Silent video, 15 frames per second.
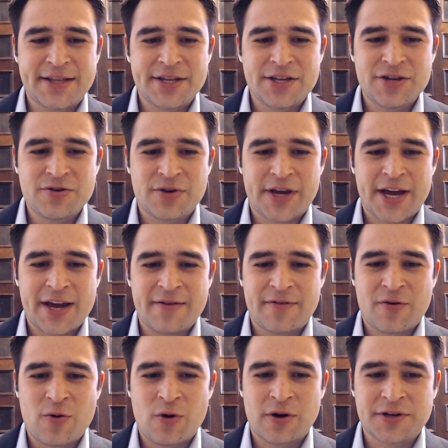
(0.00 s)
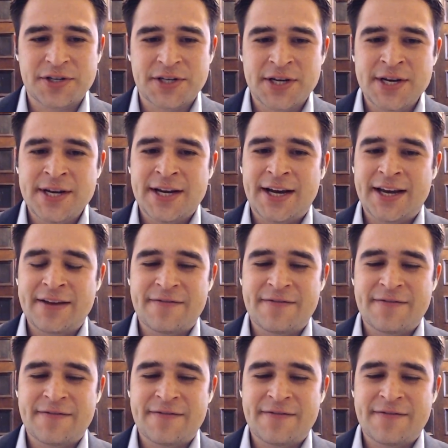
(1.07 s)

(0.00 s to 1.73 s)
in the U K, of course.